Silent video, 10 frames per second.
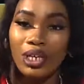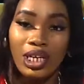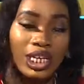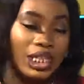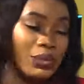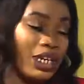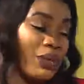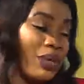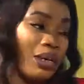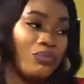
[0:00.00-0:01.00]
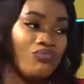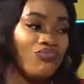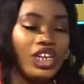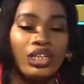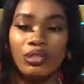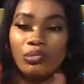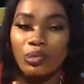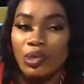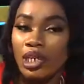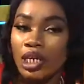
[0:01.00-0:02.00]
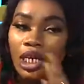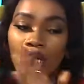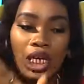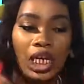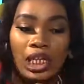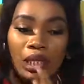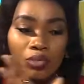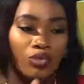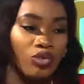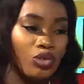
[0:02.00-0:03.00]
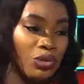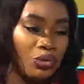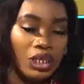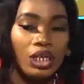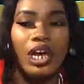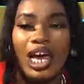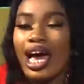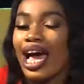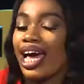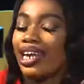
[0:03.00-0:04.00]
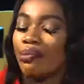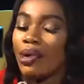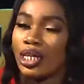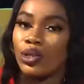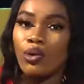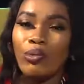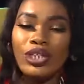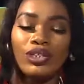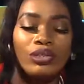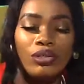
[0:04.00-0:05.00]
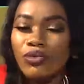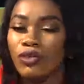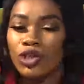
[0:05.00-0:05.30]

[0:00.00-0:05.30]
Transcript: Yes, especially when I'm really not maybe in the mood, maybe, yeah. and I'm at home. I just look for